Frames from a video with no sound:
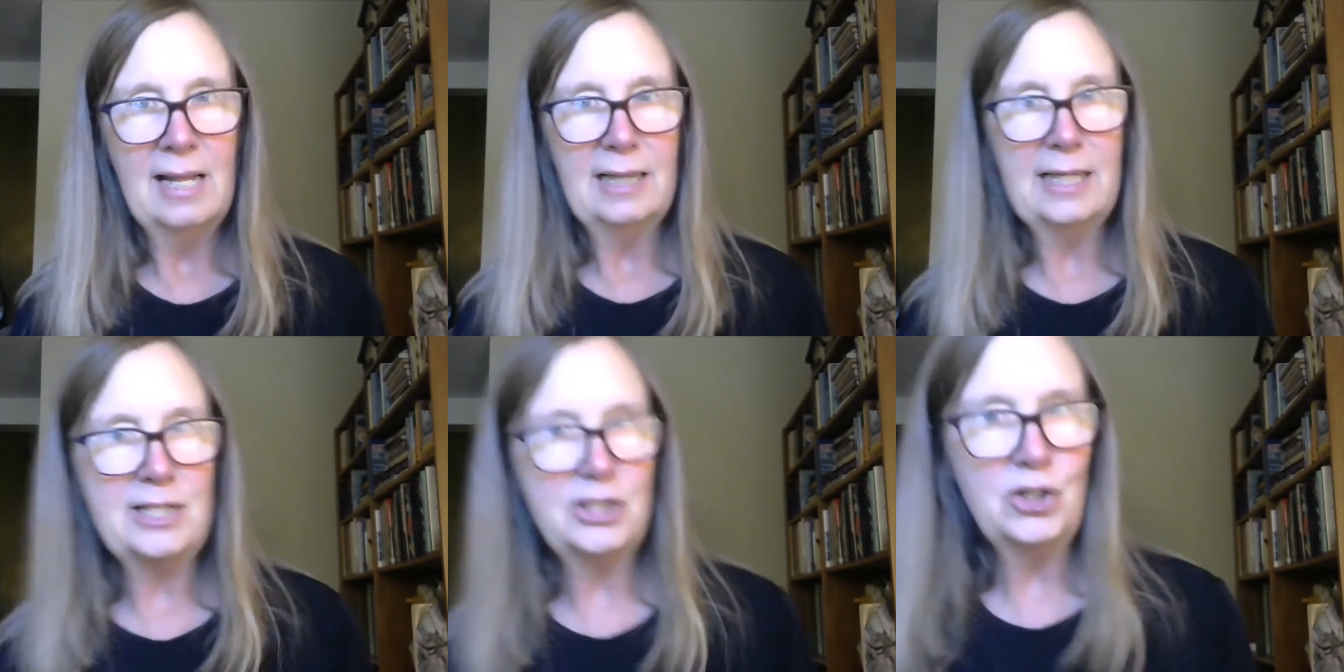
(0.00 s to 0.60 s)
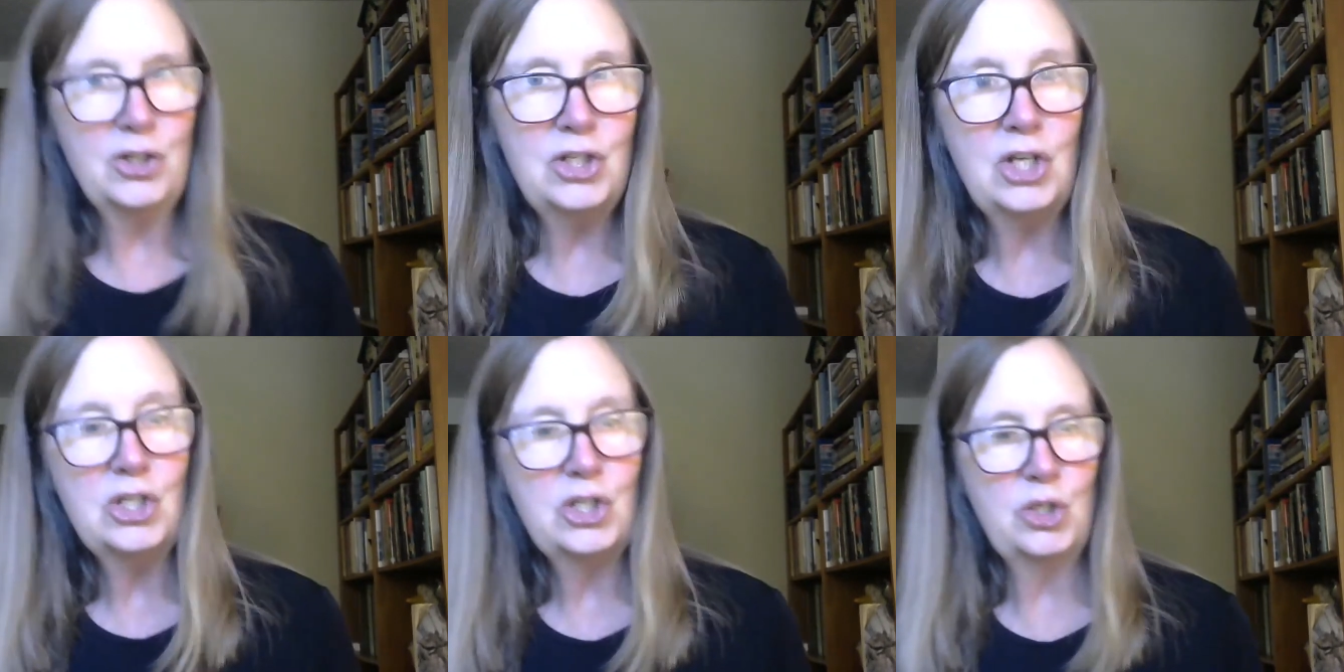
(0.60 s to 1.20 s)

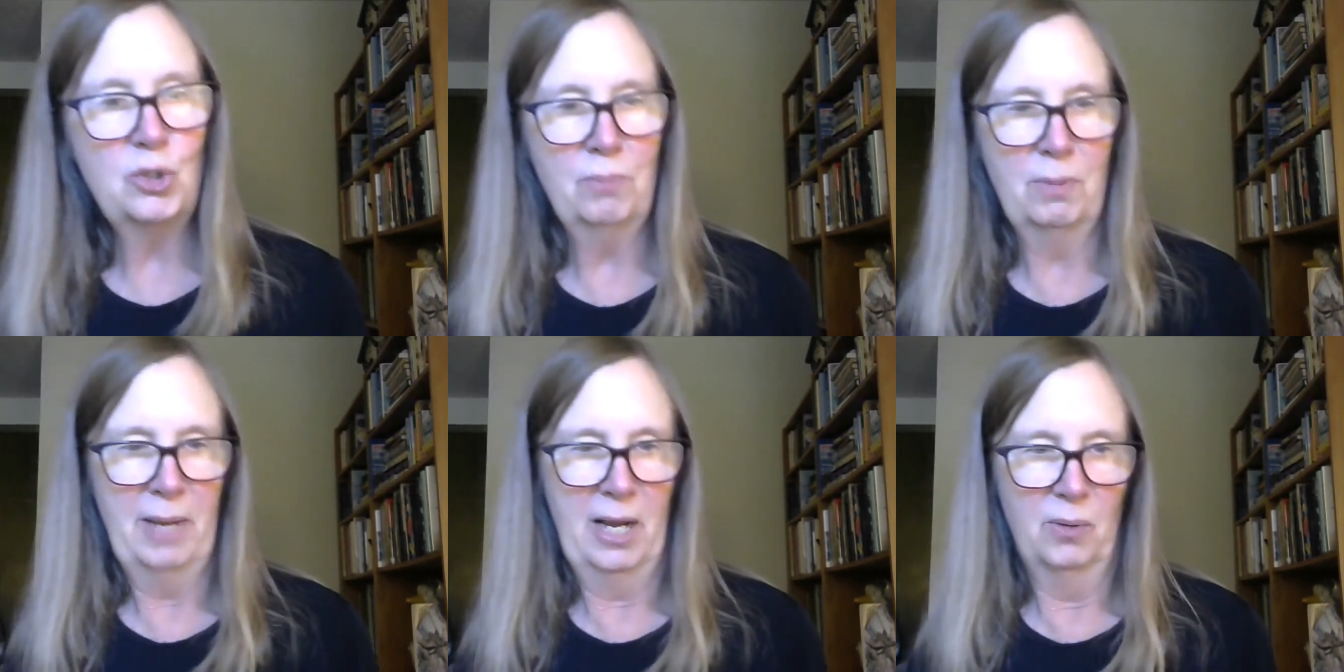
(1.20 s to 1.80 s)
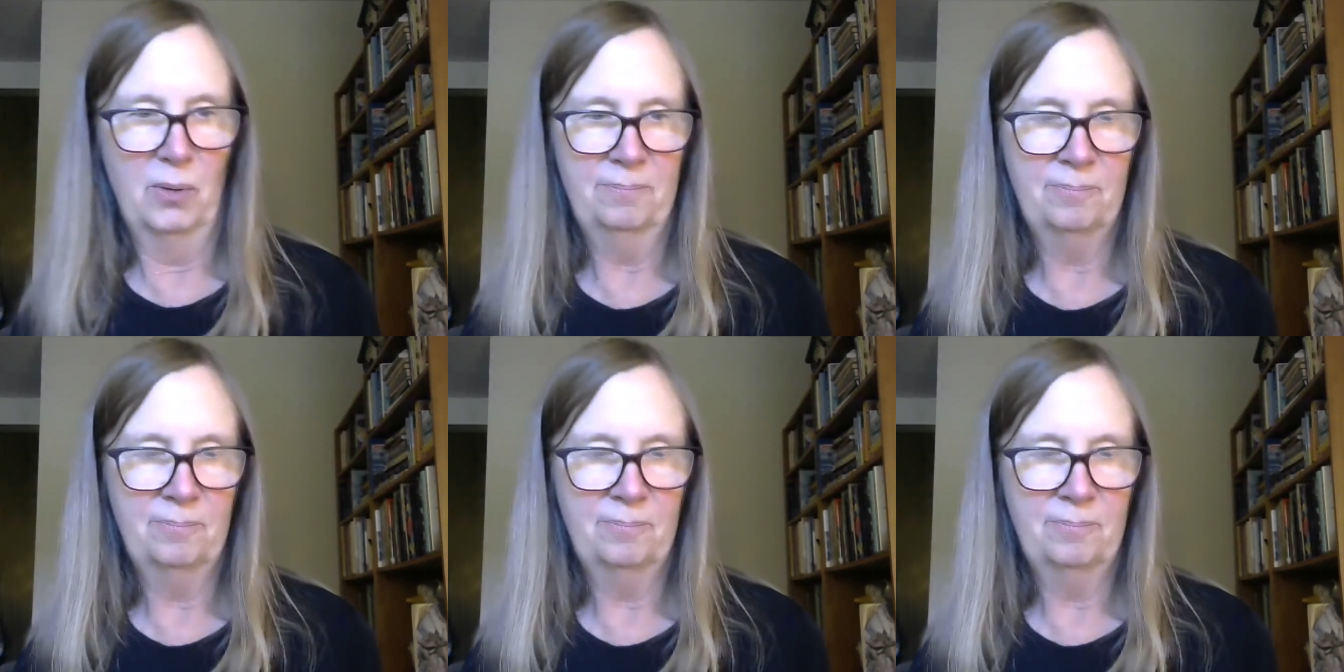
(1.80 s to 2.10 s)
Lizard's superpower.